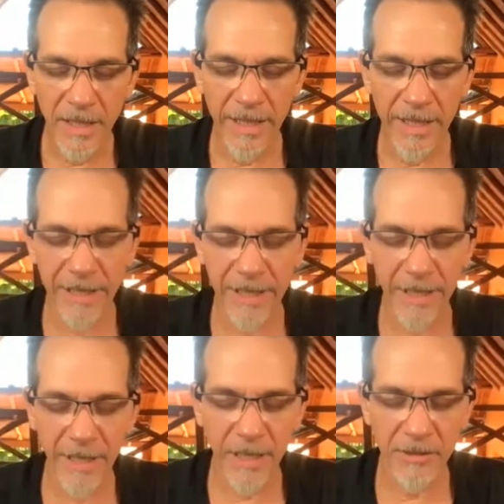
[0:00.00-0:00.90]
And
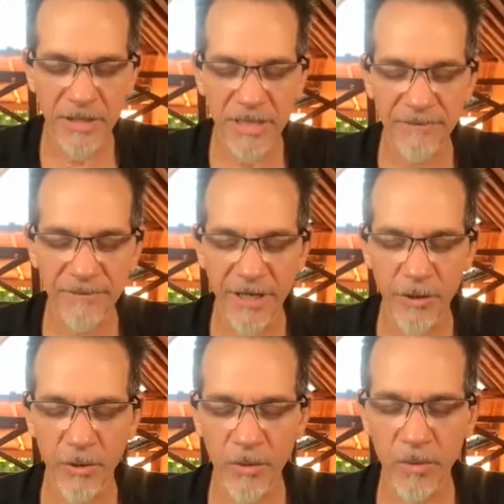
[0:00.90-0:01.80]
uh, I just invite
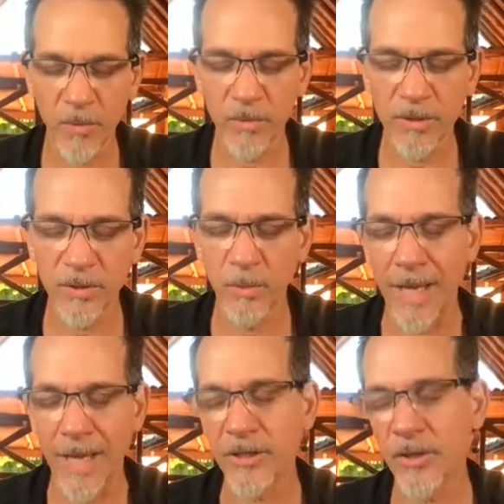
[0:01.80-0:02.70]
you to
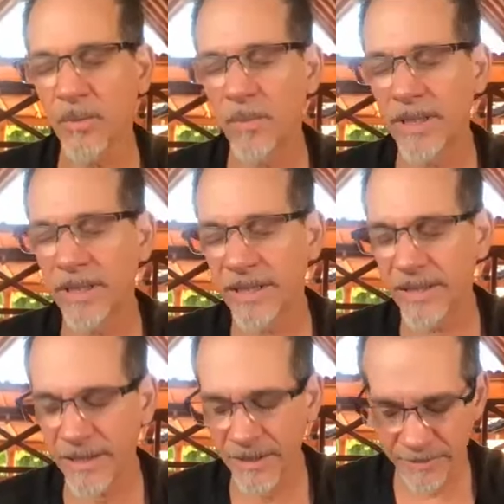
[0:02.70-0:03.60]
enter
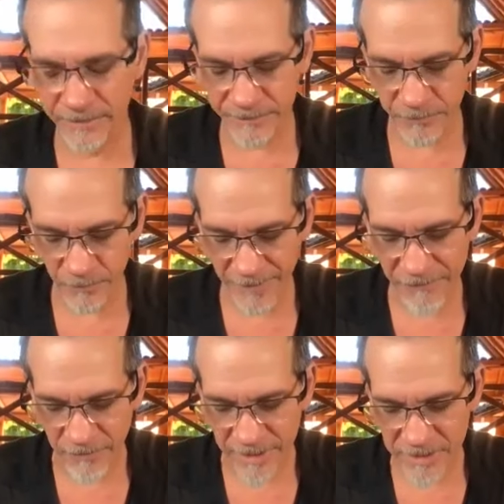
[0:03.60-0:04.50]
with
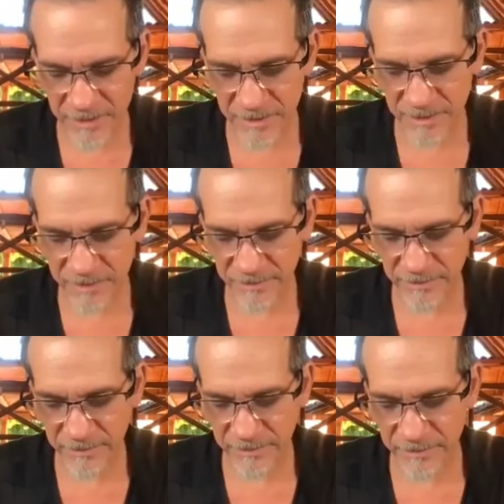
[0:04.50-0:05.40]
reverence.
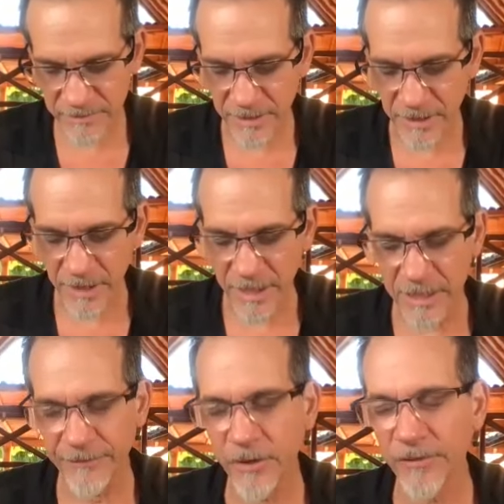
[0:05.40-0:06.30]

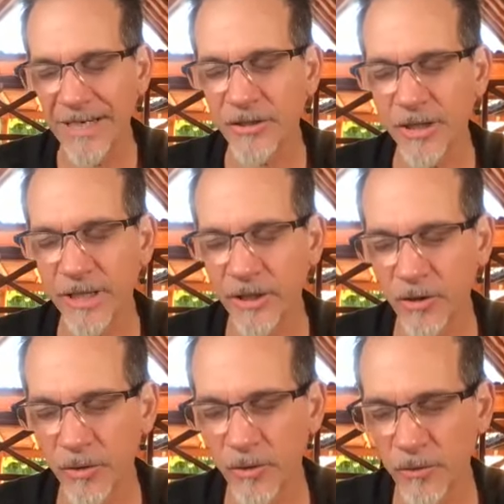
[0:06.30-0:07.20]
And if you've entered and
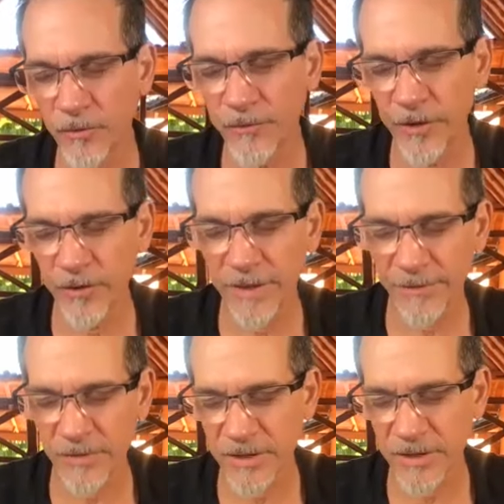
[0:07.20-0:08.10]
you feel that
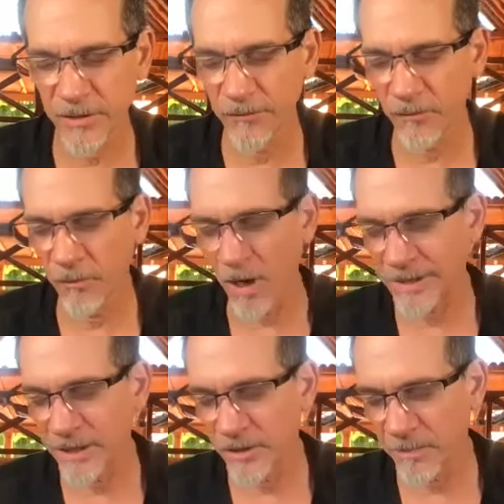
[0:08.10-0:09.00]
there's, you've
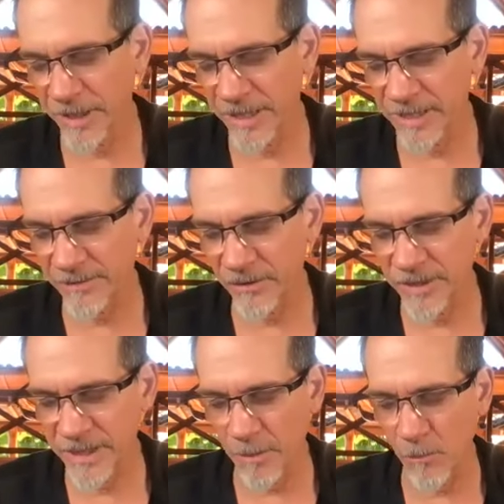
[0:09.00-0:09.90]
walked into a place that
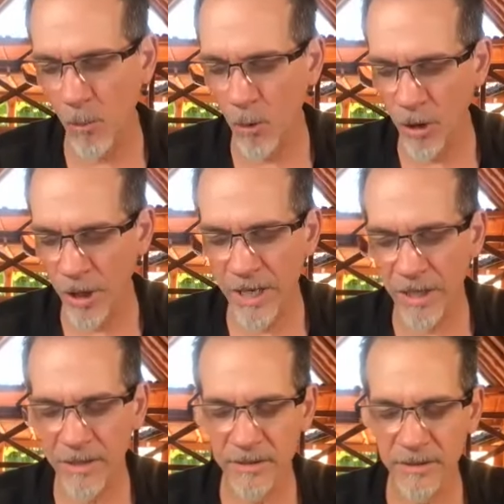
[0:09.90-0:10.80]
there's some worry,